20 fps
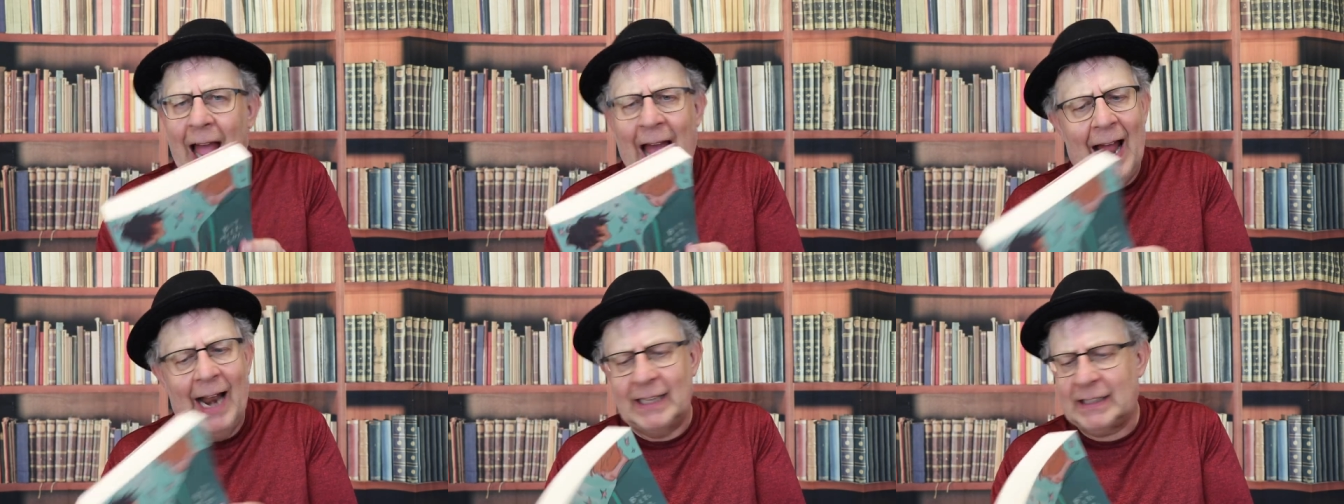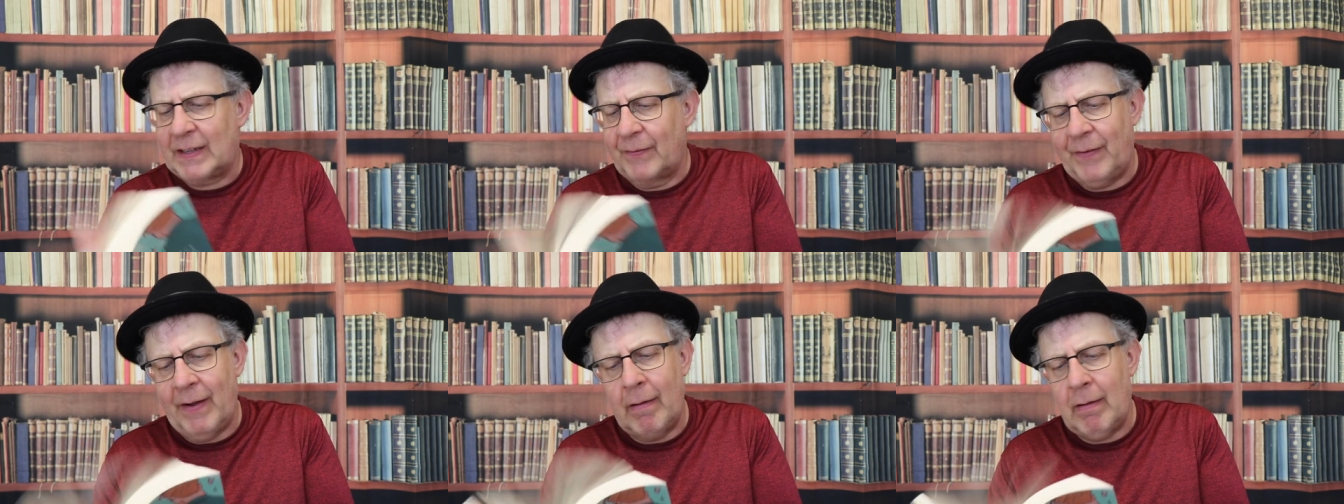And
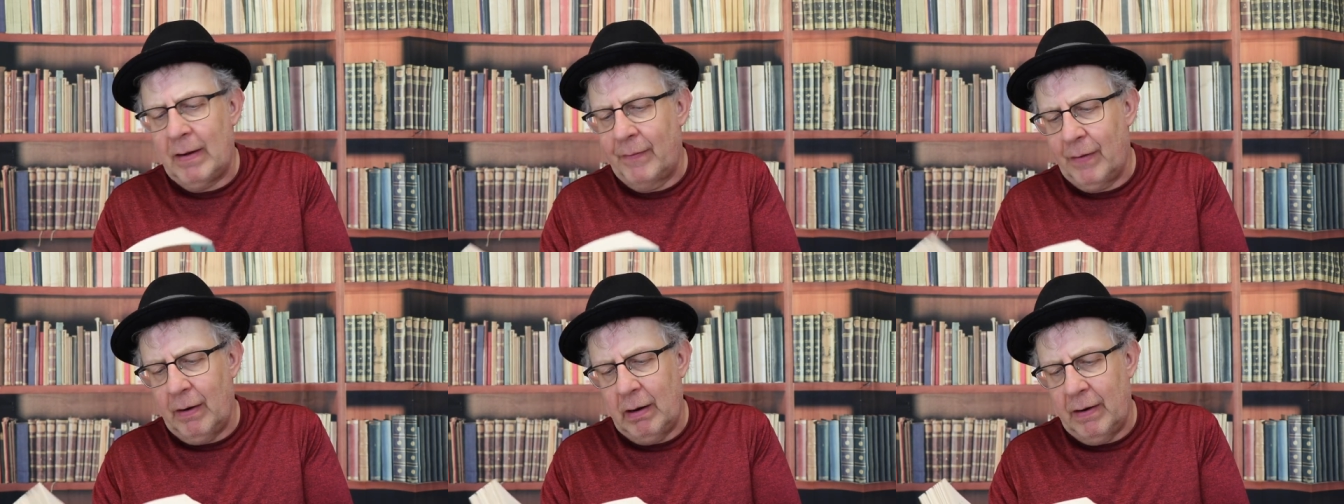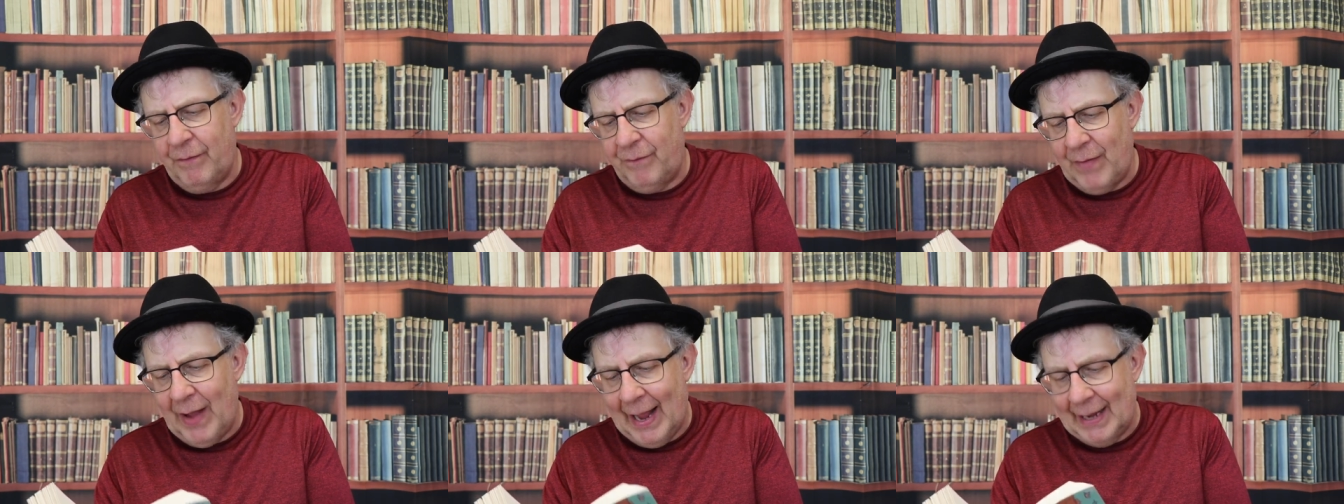it's a very,
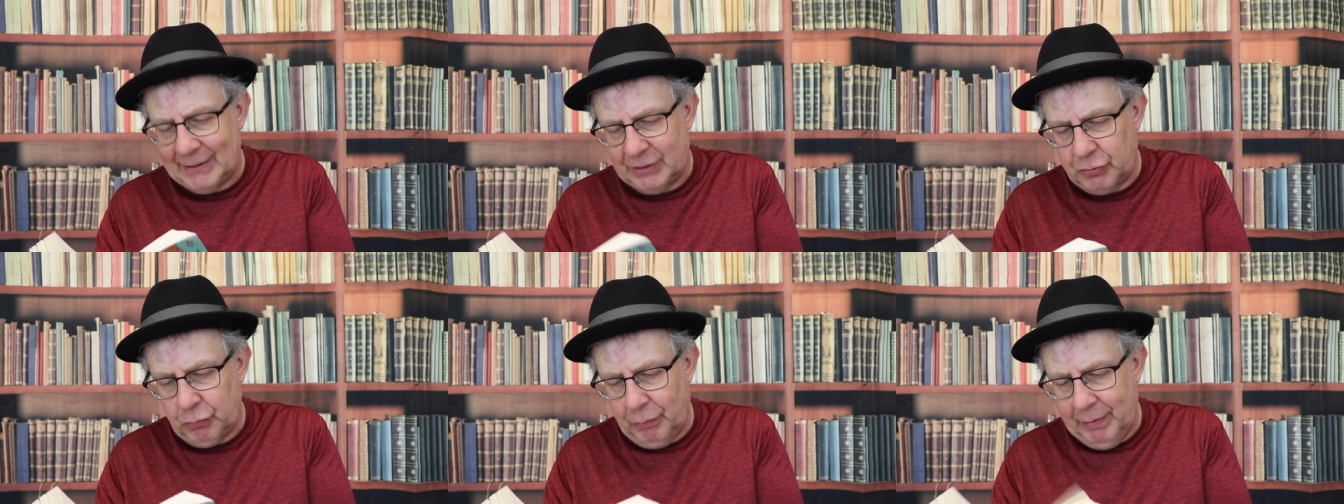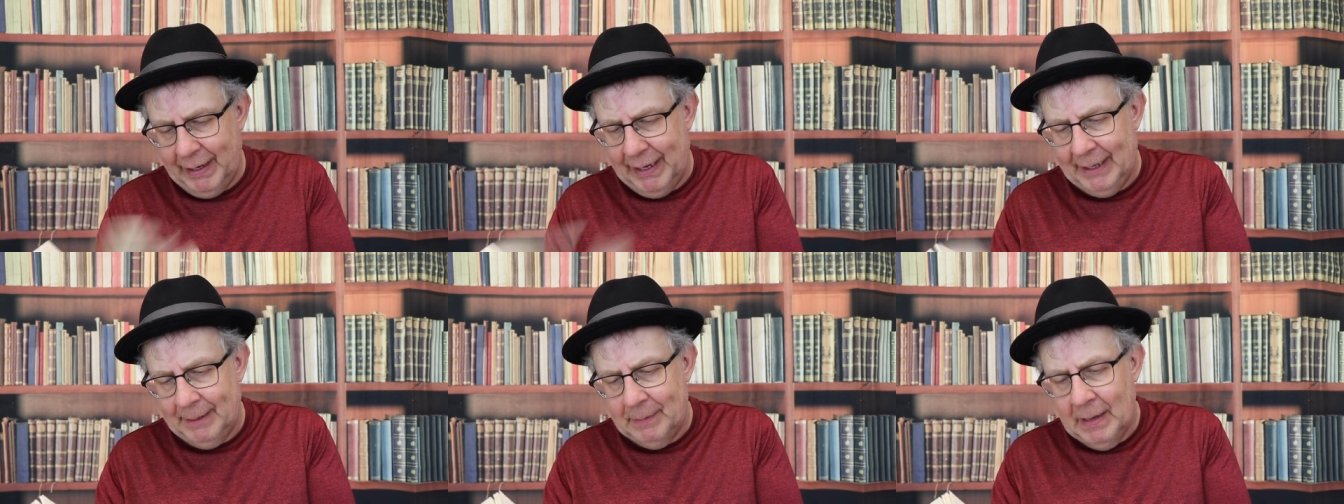very fast
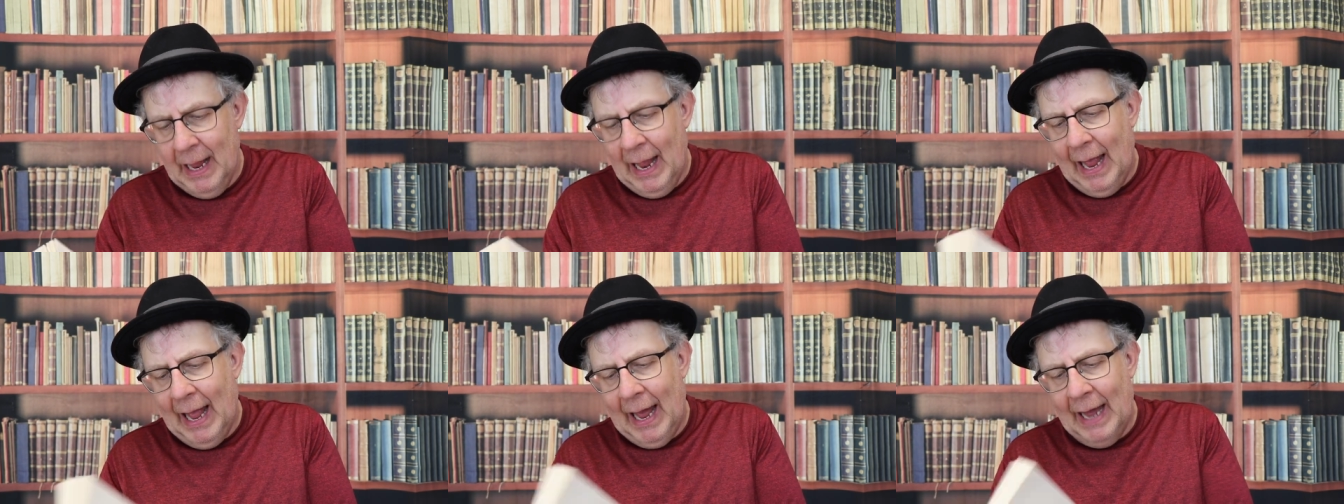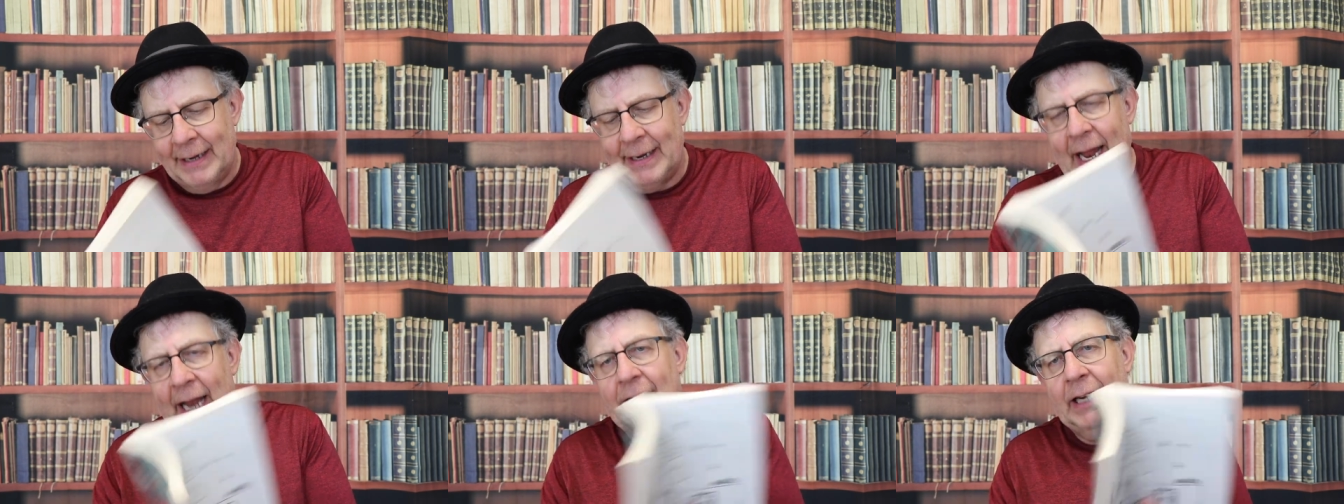read,
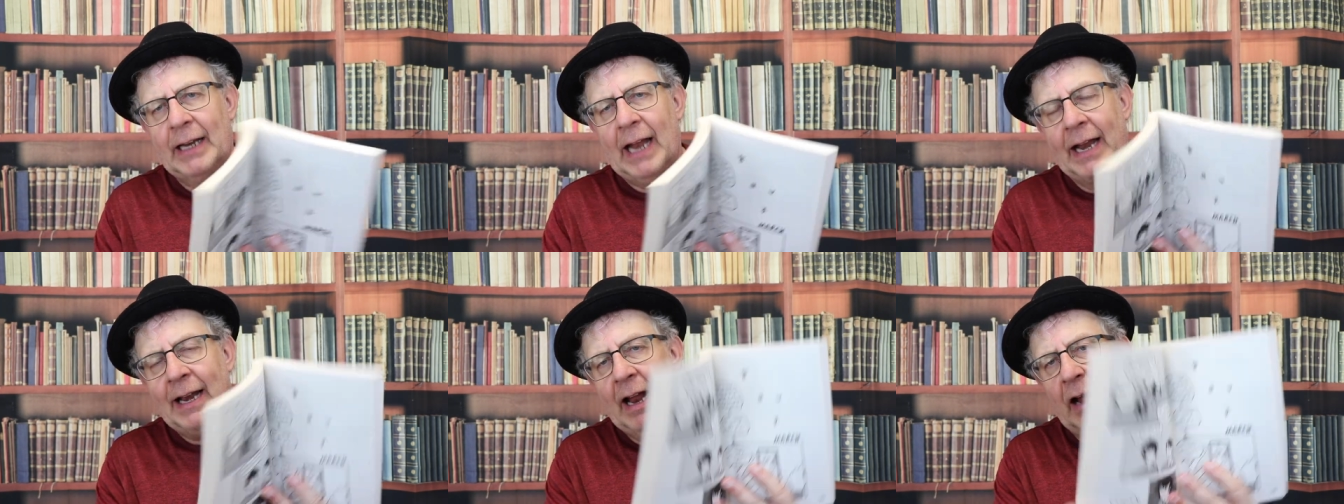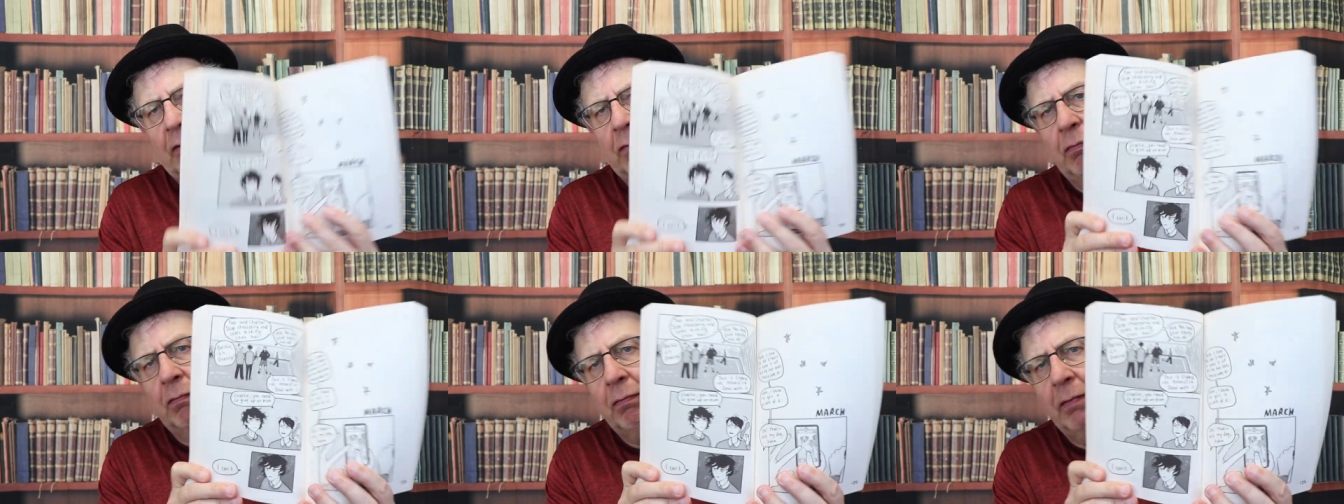and I
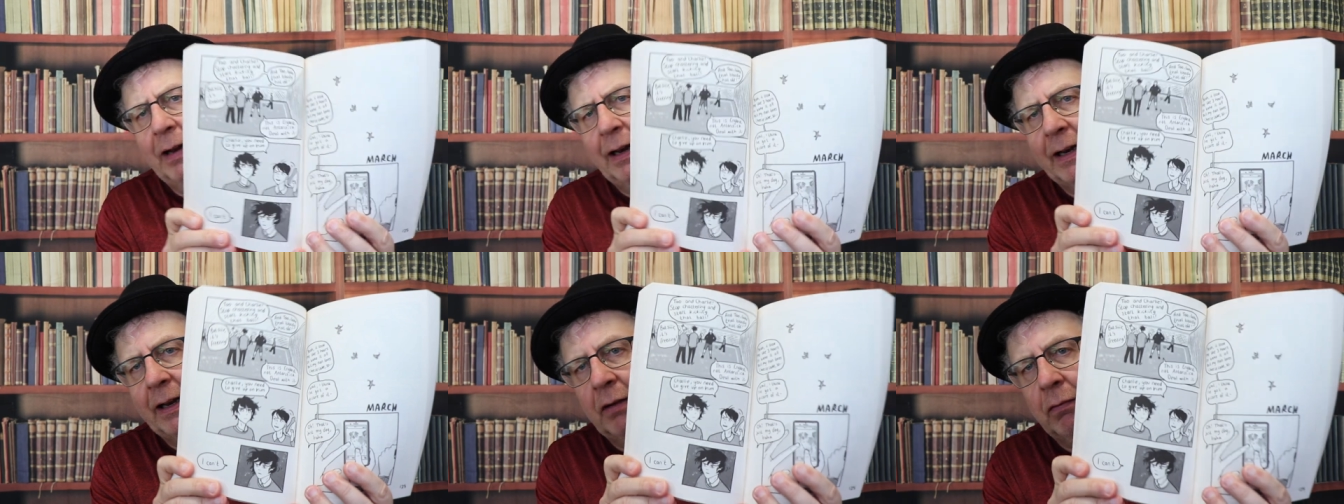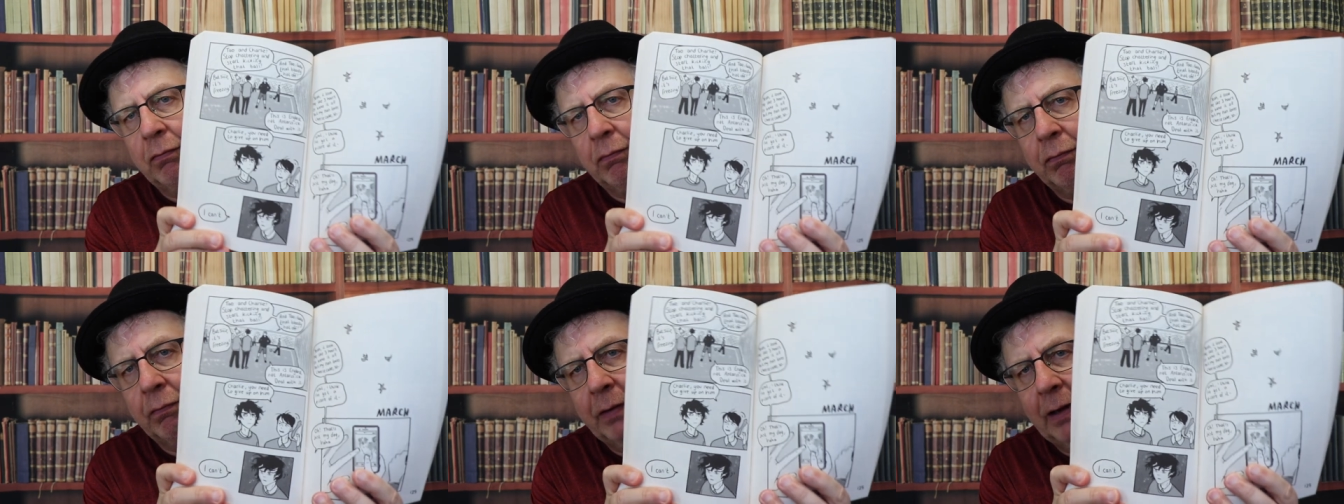really,
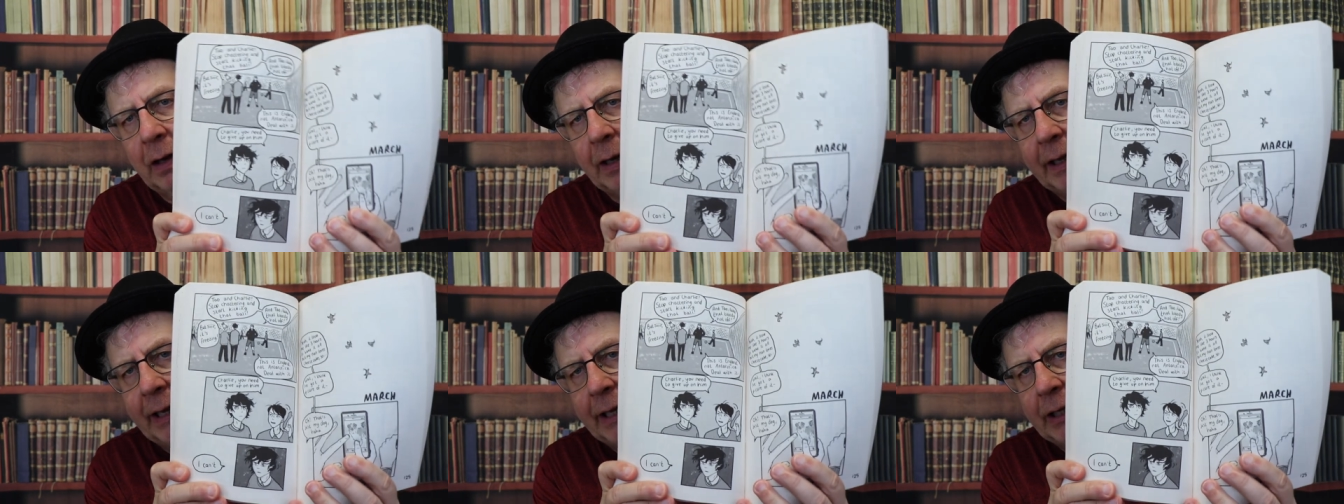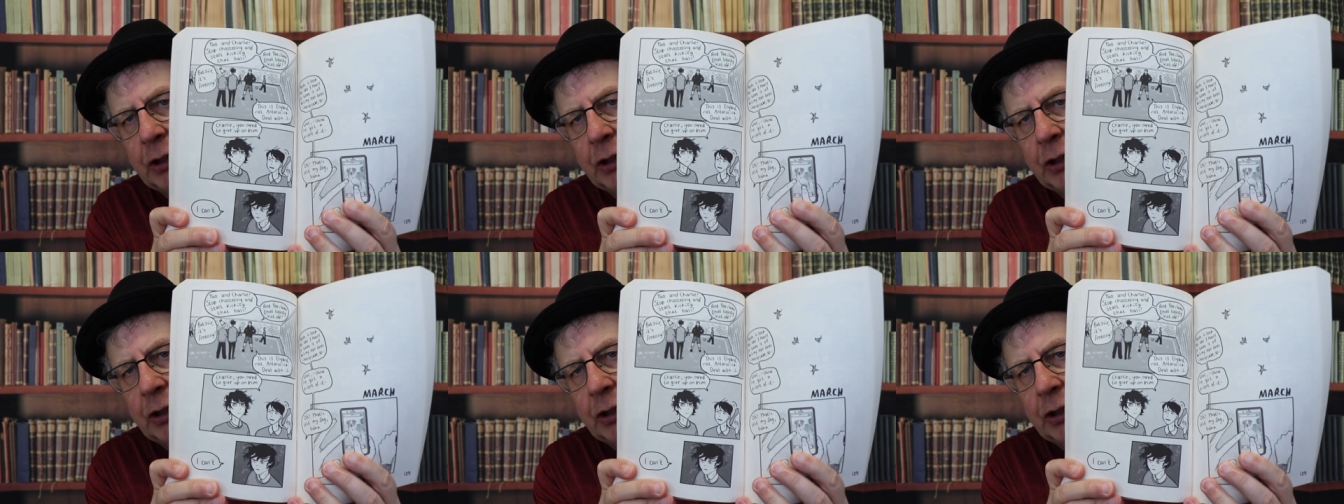really